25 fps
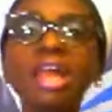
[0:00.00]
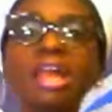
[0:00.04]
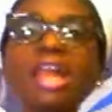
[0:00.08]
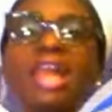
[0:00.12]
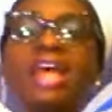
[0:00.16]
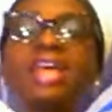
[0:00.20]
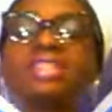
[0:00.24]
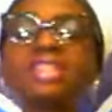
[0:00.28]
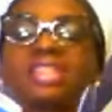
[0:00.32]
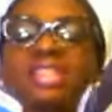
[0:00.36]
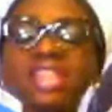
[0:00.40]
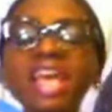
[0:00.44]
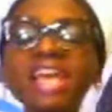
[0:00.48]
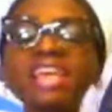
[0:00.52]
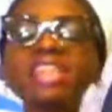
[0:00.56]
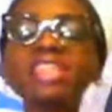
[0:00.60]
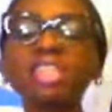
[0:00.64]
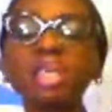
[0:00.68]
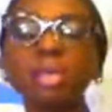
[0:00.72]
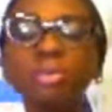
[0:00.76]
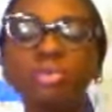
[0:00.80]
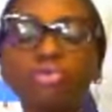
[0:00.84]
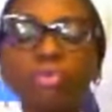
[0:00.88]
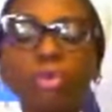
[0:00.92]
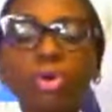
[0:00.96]
Let's thank
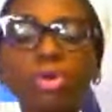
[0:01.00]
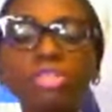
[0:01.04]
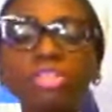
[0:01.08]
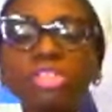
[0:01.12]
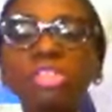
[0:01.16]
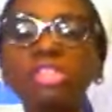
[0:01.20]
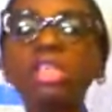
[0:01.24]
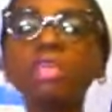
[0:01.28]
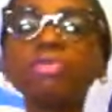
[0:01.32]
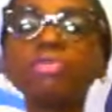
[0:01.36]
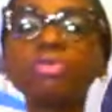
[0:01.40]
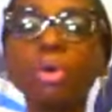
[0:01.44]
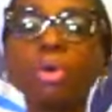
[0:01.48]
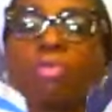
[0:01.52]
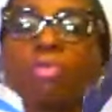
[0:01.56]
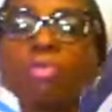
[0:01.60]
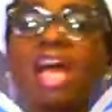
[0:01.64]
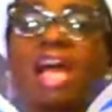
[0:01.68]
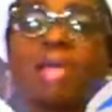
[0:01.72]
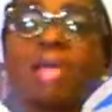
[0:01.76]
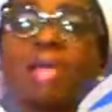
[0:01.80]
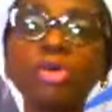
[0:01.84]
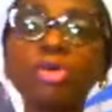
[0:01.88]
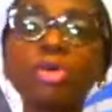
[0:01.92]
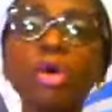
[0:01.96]
him for the gift of
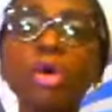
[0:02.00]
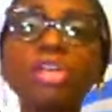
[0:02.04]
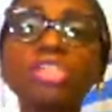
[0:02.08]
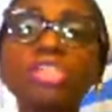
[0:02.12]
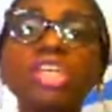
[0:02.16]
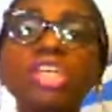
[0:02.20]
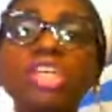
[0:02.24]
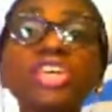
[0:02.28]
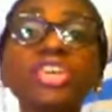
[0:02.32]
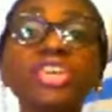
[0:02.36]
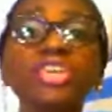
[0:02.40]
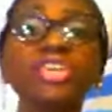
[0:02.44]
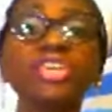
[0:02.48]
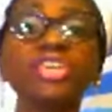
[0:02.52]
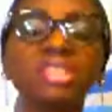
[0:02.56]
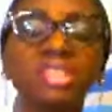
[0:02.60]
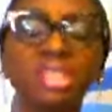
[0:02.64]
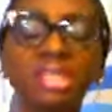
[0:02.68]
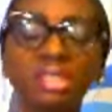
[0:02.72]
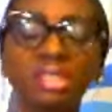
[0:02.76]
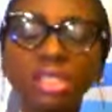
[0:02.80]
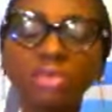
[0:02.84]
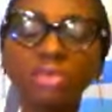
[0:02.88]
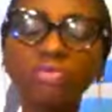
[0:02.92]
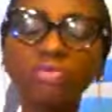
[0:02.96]
life, because he is the
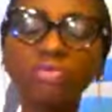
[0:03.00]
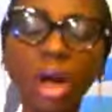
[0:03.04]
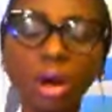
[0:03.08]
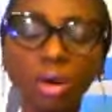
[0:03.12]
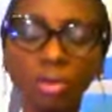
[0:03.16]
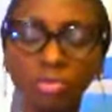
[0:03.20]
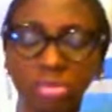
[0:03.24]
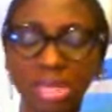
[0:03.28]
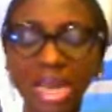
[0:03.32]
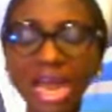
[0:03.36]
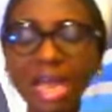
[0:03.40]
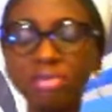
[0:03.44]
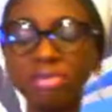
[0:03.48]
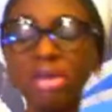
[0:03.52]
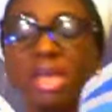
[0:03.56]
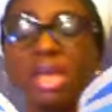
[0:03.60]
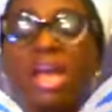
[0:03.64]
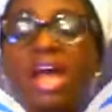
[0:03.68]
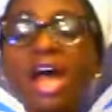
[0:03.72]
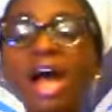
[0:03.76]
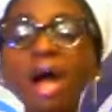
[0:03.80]
giver of life.